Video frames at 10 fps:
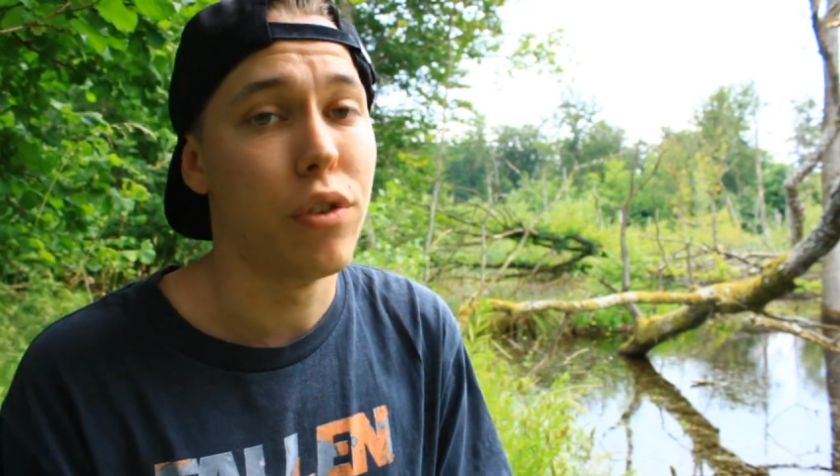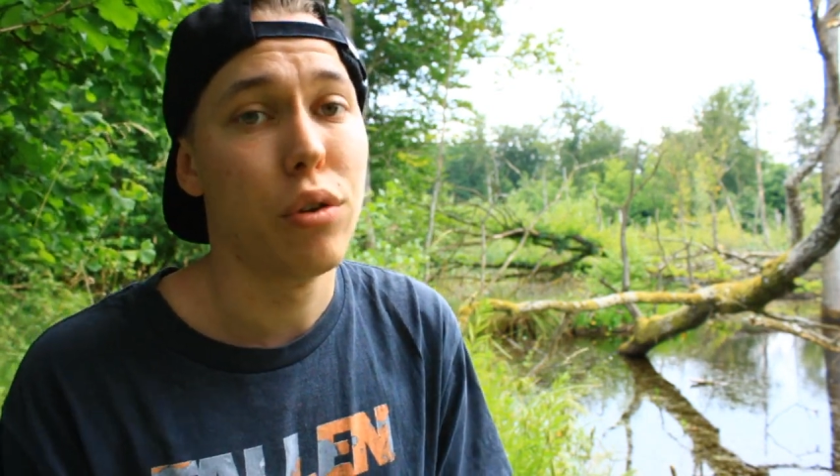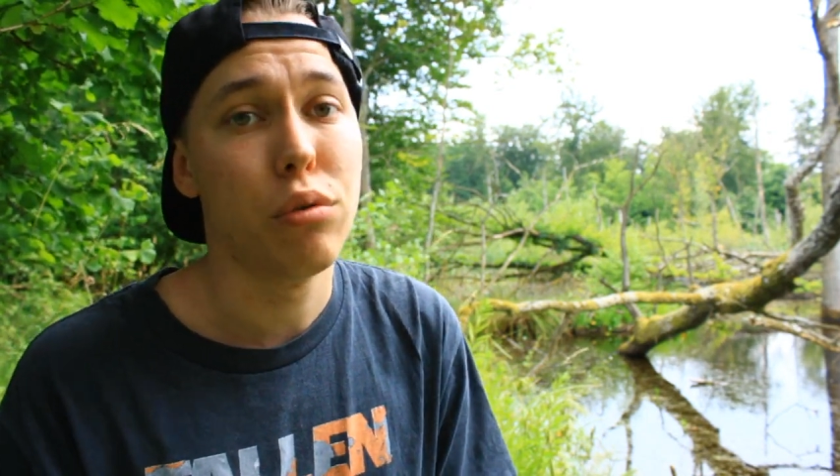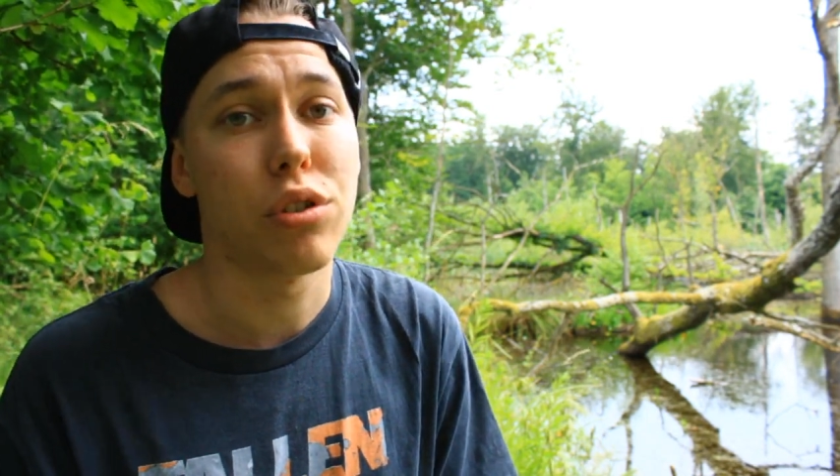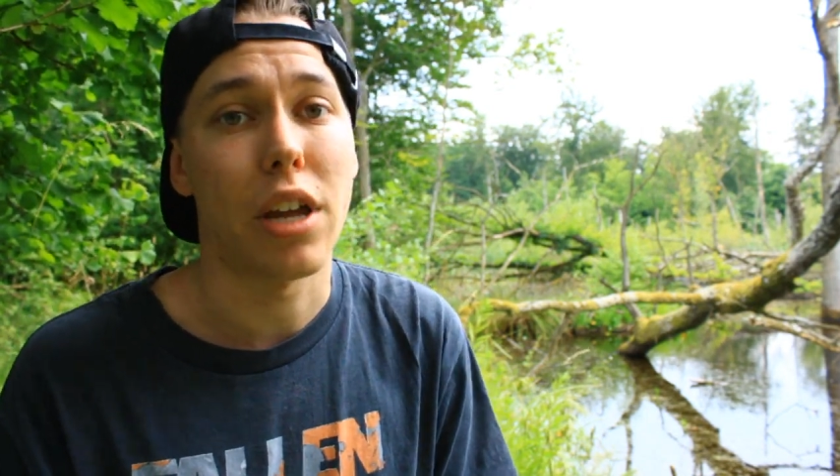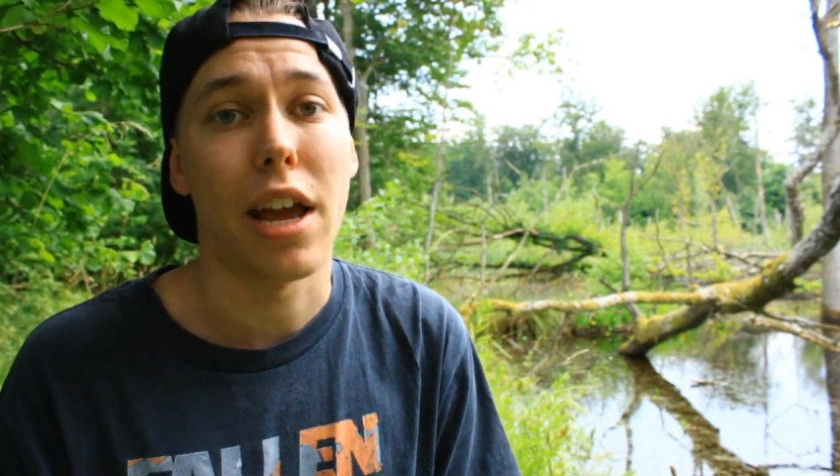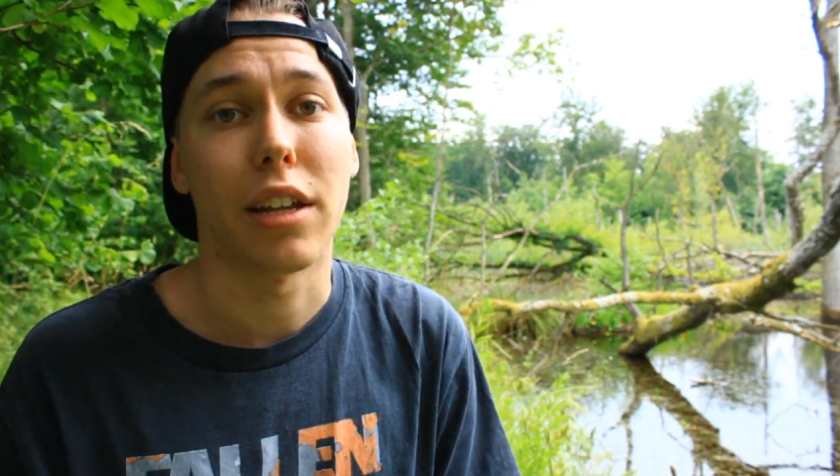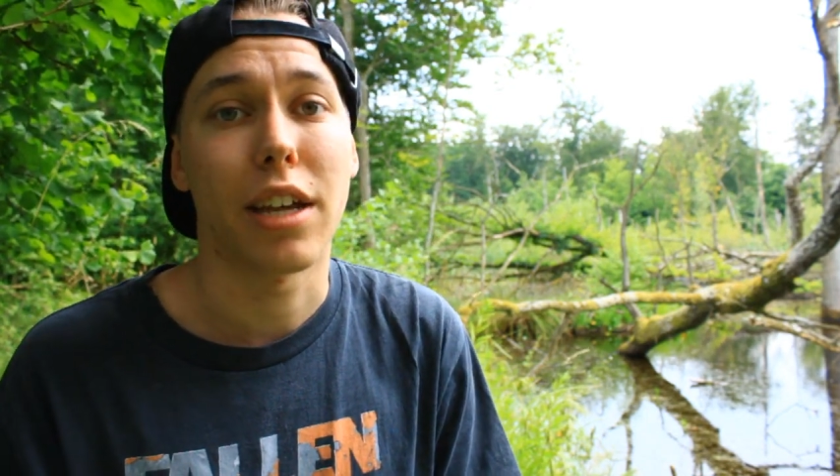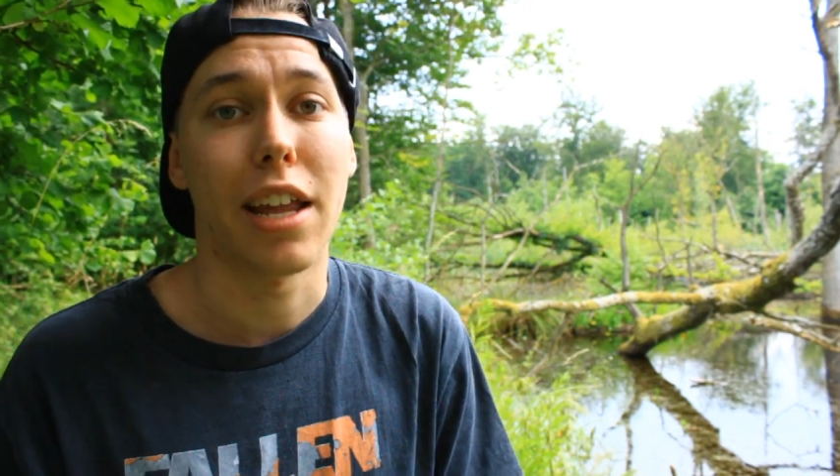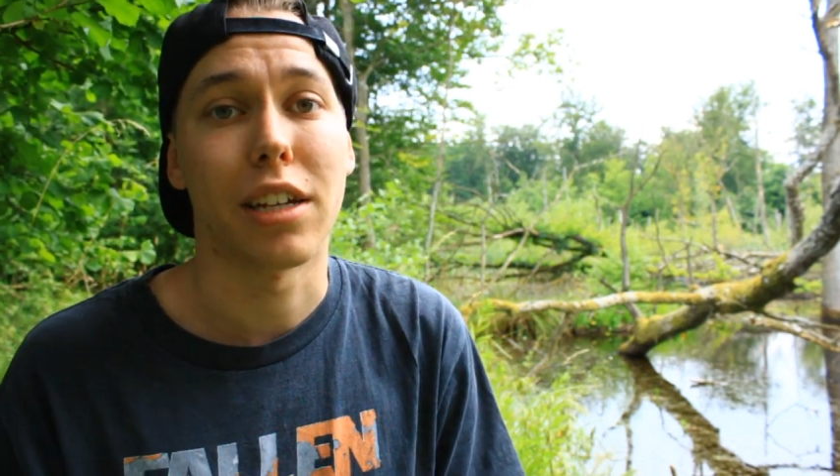views
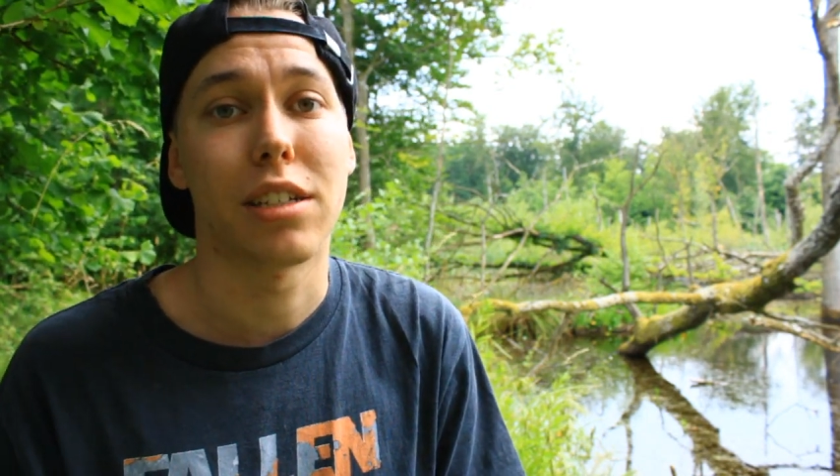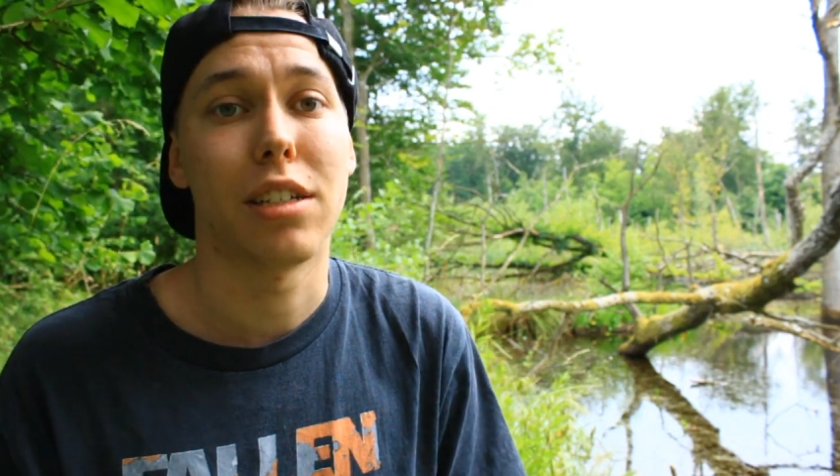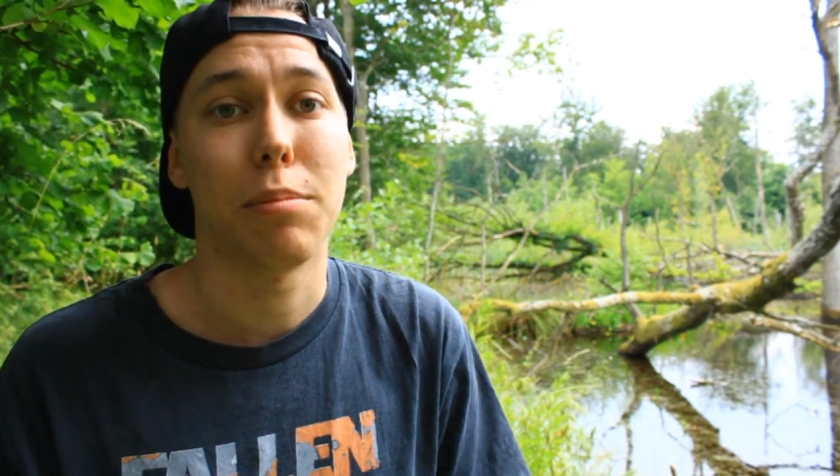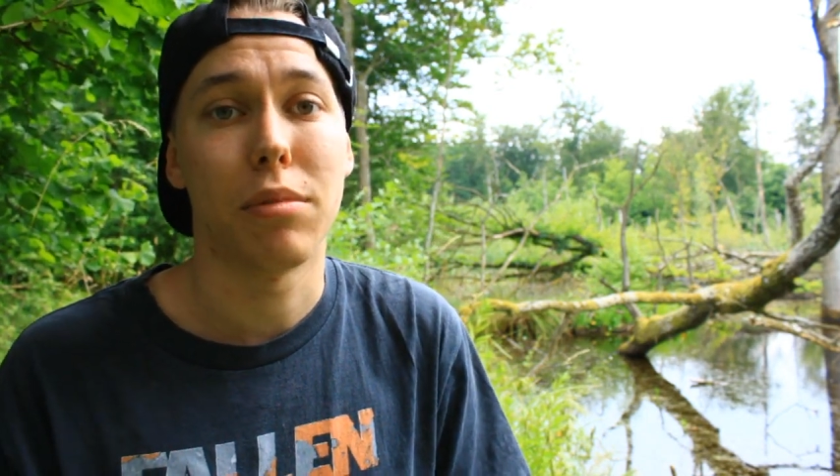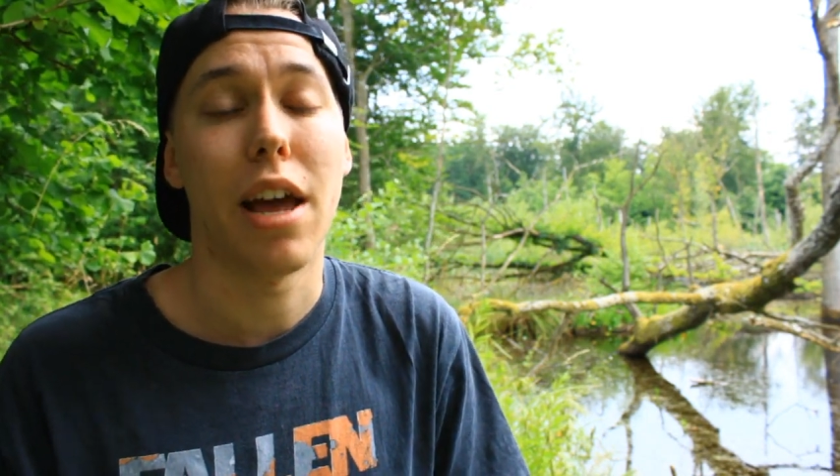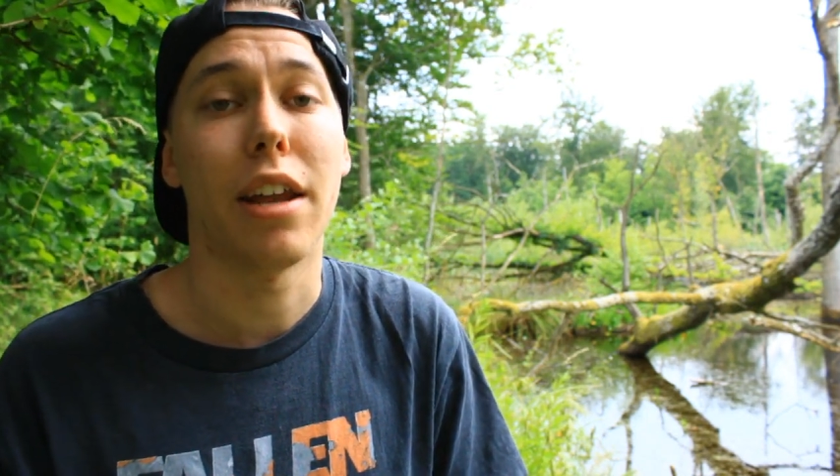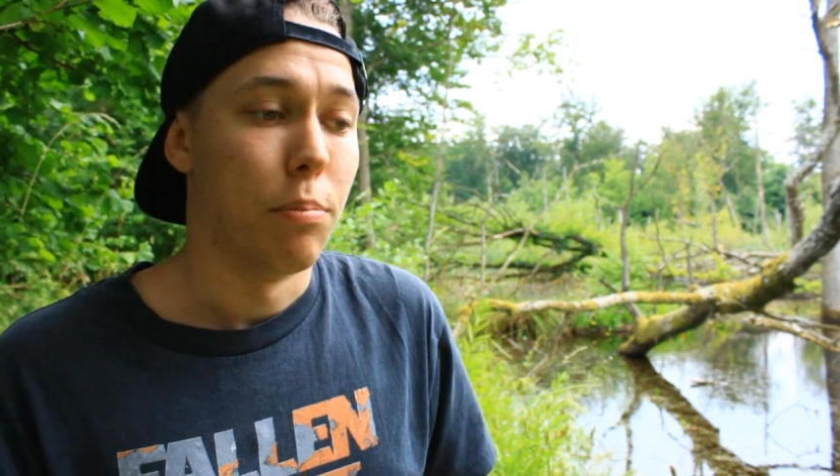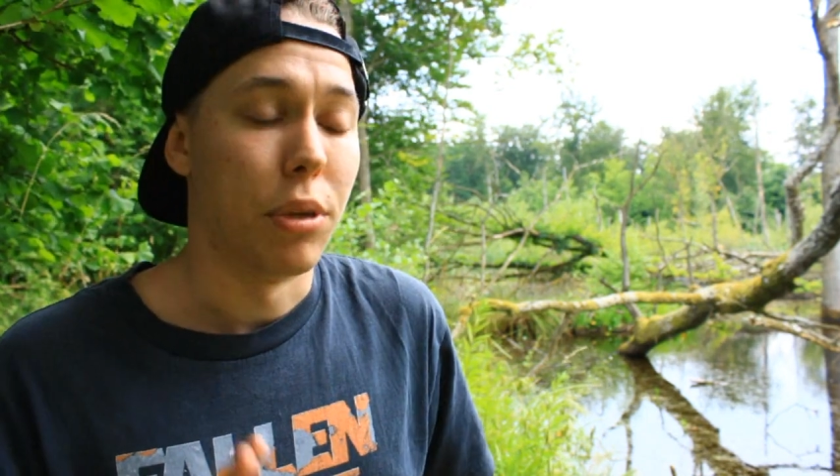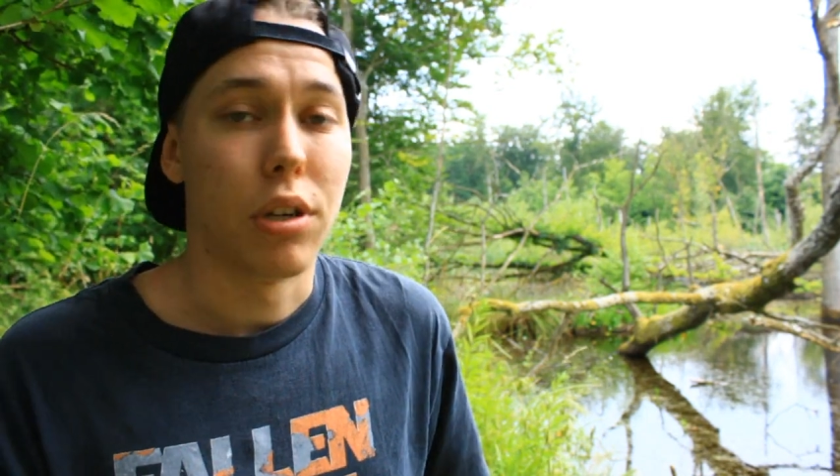and I can accept that